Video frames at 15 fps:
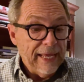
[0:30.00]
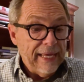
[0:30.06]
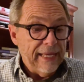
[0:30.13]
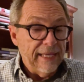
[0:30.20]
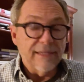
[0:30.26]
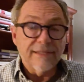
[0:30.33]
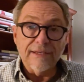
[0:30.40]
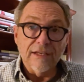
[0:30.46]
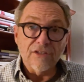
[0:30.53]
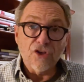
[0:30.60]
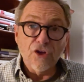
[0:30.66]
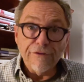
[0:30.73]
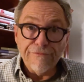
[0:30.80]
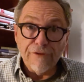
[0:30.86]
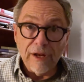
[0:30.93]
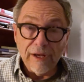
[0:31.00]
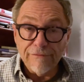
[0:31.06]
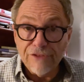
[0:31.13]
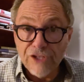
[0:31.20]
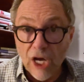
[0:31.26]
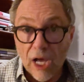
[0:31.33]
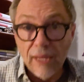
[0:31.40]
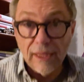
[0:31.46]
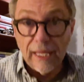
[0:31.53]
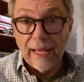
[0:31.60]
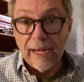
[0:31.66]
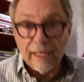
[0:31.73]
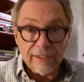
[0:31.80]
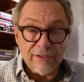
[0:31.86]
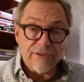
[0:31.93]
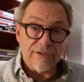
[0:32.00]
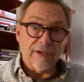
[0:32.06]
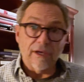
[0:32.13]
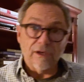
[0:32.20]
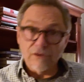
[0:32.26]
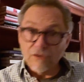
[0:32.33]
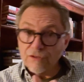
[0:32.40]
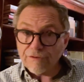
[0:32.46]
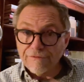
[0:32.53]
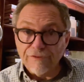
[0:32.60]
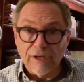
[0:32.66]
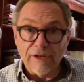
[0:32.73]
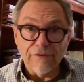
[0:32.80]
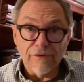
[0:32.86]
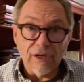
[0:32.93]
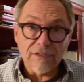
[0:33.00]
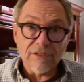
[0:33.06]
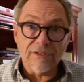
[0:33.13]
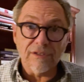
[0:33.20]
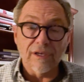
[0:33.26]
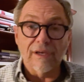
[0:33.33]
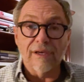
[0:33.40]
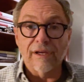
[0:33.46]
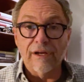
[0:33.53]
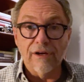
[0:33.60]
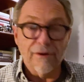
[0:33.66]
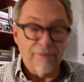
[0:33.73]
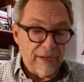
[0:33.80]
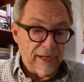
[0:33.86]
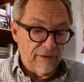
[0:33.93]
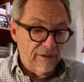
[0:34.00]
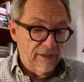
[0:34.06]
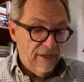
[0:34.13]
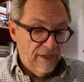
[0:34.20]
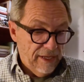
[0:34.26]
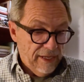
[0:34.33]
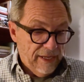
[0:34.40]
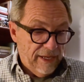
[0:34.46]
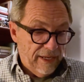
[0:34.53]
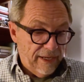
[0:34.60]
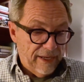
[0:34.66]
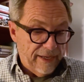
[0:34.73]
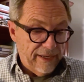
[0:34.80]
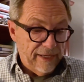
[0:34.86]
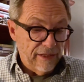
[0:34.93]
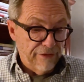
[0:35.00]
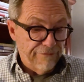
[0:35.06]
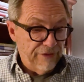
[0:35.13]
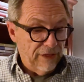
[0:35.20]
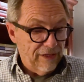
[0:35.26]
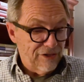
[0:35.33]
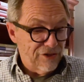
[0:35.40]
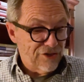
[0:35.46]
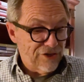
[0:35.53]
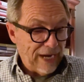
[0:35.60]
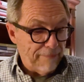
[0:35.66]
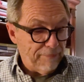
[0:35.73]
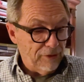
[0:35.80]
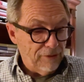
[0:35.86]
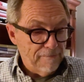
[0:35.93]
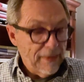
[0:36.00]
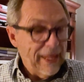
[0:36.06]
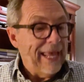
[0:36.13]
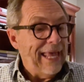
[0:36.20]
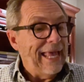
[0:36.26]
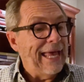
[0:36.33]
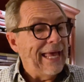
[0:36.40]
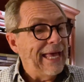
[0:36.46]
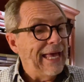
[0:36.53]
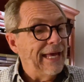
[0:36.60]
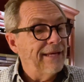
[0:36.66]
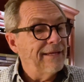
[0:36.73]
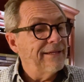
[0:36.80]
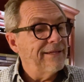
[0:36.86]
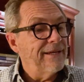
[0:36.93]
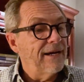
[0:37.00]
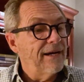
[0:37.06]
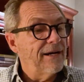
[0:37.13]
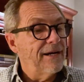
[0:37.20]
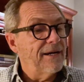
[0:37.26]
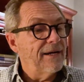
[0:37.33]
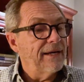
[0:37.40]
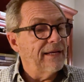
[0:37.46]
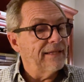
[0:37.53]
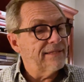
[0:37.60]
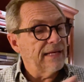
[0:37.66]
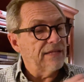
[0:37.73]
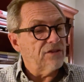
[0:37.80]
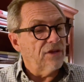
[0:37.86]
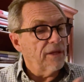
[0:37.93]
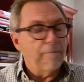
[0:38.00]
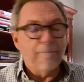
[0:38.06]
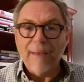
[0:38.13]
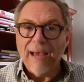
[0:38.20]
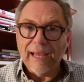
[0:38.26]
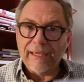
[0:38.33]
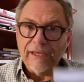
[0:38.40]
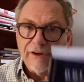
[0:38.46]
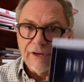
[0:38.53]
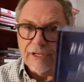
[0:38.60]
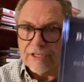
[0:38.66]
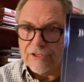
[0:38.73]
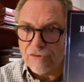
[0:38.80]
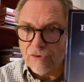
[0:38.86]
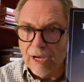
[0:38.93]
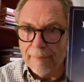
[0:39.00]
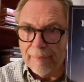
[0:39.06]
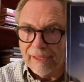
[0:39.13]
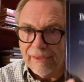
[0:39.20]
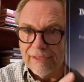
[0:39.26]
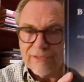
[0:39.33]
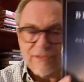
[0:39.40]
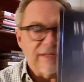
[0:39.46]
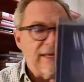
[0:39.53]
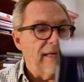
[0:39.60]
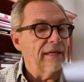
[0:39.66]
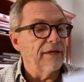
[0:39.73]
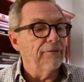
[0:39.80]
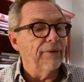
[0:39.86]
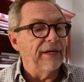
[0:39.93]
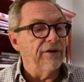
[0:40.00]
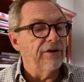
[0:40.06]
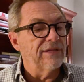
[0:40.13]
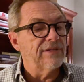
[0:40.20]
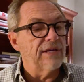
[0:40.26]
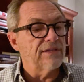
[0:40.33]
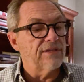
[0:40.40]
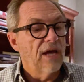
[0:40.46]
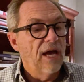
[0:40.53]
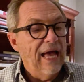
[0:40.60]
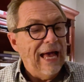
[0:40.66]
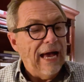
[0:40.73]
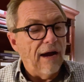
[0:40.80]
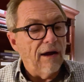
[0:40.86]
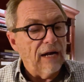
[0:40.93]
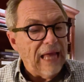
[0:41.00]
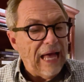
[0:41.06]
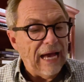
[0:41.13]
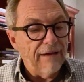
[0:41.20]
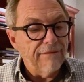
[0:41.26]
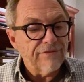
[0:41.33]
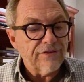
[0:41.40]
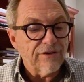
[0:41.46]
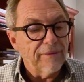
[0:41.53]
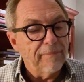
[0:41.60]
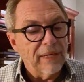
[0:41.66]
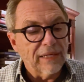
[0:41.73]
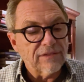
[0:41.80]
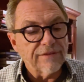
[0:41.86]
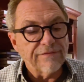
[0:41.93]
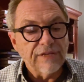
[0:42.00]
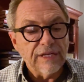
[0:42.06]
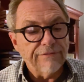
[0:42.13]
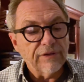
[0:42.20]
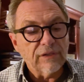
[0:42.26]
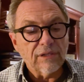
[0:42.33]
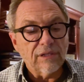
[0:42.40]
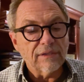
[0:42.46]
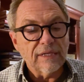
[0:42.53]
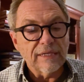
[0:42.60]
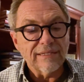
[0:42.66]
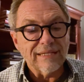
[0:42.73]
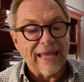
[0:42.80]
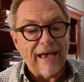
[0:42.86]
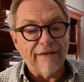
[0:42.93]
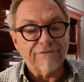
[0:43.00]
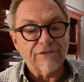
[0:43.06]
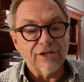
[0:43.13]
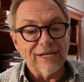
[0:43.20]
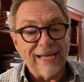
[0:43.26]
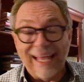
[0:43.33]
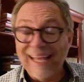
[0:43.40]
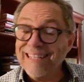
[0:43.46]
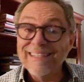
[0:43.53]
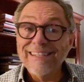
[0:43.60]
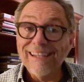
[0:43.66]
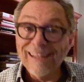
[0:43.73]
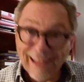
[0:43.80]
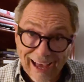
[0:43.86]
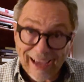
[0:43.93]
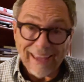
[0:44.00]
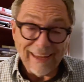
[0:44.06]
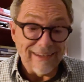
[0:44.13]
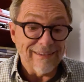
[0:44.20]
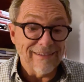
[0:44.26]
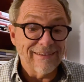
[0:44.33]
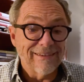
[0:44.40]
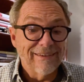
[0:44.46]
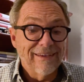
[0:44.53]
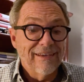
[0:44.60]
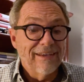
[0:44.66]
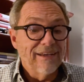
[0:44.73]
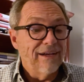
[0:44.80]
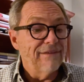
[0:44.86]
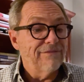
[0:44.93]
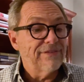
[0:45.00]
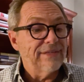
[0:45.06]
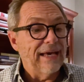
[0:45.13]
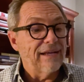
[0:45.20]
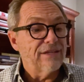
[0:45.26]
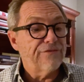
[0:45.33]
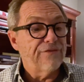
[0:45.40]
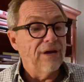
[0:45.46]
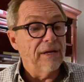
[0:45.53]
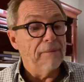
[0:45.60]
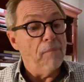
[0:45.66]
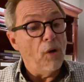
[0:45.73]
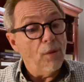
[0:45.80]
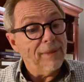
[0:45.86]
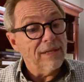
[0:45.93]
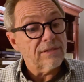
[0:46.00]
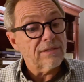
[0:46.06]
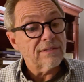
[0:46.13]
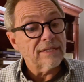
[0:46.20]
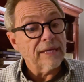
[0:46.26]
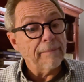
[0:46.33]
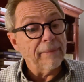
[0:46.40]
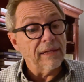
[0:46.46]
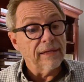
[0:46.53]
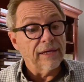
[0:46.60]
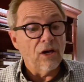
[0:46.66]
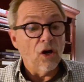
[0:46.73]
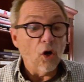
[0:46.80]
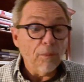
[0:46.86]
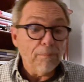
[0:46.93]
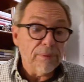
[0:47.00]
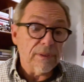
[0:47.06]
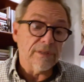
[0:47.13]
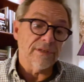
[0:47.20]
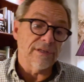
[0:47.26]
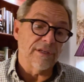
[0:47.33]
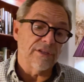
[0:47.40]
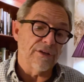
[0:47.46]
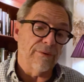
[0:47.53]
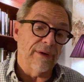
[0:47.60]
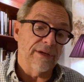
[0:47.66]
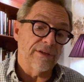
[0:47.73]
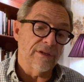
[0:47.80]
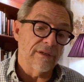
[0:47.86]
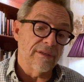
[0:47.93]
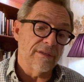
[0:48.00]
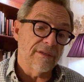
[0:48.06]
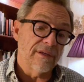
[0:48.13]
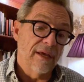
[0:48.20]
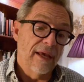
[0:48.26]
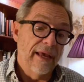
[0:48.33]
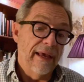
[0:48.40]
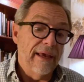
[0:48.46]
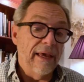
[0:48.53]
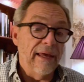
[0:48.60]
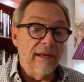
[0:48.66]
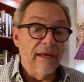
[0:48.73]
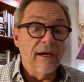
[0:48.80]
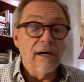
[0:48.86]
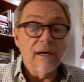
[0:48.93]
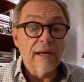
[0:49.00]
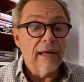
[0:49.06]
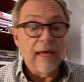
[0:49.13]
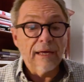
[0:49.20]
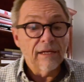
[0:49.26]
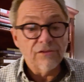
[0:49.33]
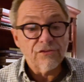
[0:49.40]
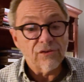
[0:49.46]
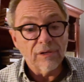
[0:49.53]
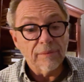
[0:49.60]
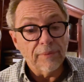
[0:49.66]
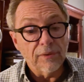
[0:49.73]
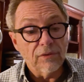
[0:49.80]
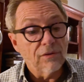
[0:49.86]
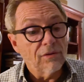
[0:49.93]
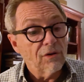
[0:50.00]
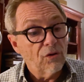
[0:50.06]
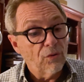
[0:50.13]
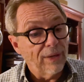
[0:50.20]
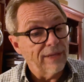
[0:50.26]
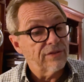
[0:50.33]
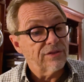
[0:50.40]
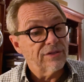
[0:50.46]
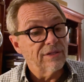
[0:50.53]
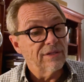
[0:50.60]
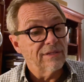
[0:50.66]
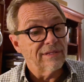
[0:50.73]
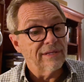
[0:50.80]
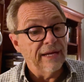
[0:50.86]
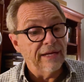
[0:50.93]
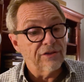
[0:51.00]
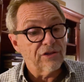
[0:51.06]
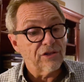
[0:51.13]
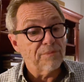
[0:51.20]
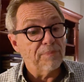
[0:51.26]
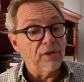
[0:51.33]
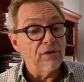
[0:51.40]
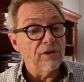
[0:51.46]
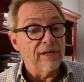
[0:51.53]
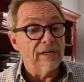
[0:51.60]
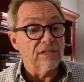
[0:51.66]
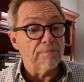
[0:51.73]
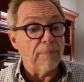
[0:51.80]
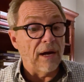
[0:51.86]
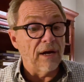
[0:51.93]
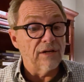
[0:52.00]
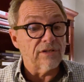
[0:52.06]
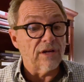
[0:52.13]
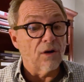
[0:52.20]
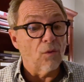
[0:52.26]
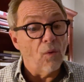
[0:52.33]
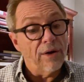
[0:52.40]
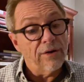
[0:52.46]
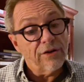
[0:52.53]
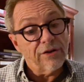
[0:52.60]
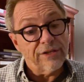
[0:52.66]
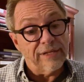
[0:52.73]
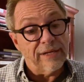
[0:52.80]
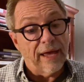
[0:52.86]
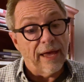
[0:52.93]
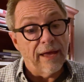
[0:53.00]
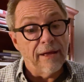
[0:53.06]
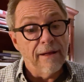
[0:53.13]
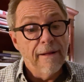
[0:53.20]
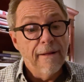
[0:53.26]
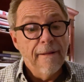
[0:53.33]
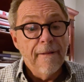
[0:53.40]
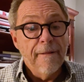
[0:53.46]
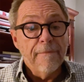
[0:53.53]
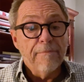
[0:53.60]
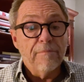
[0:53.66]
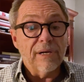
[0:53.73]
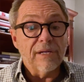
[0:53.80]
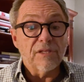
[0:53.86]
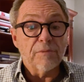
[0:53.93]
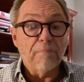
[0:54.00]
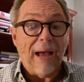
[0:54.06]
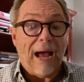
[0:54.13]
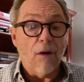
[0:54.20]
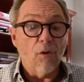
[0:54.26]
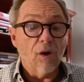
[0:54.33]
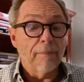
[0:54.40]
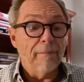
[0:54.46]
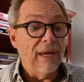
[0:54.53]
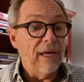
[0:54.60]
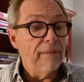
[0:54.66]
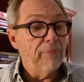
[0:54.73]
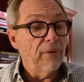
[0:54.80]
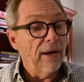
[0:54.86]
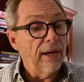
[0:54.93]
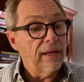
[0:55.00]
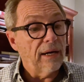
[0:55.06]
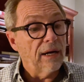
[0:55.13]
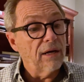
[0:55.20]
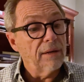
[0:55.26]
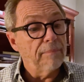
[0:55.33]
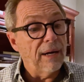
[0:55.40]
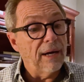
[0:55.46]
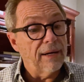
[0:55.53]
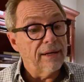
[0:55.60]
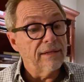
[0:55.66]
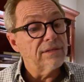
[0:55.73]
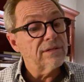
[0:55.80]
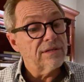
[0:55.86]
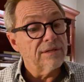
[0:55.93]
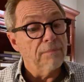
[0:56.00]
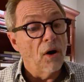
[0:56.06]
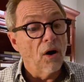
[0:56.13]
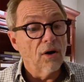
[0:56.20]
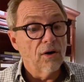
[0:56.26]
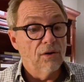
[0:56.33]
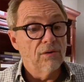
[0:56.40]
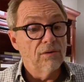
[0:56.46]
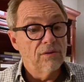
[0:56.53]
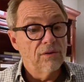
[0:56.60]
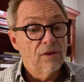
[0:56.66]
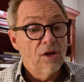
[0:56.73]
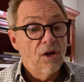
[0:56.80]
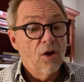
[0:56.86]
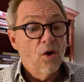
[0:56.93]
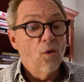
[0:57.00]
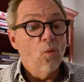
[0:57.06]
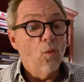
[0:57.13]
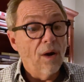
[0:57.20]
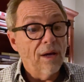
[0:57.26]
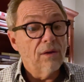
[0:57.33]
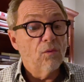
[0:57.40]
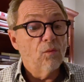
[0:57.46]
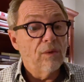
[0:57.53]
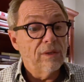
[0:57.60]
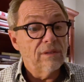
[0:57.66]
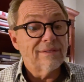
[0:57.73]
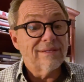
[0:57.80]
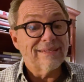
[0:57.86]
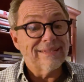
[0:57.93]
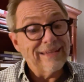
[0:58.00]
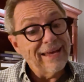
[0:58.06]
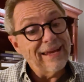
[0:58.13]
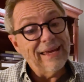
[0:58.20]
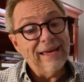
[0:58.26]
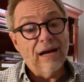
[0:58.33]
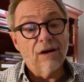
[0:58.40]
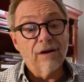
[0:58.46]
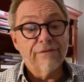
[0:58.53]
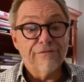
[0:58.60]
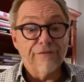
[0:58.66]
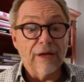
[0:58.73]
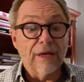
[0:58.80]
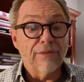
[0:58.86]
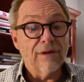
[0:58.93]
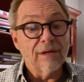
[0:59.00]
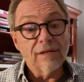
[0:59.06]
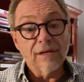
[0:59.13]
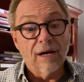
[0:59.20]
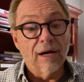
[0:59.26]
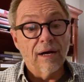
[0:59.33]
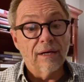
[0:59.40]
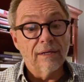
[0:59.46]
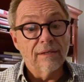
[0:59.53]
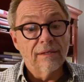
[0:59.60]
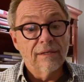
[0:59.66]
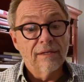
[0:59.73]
It says, good friend of John Lennox, who's a friend of us here around in the Village Chapel. And it says on the back here in describing this daily reader, it says, our lives are a mix of difficulties, laughter, and delight, of satisfying moments, seemingly hopeless situations, and unanswerable questions. Nature's beauty inspires our wonder today, but its power may break our bodies tomorrow. What will steady our faith in God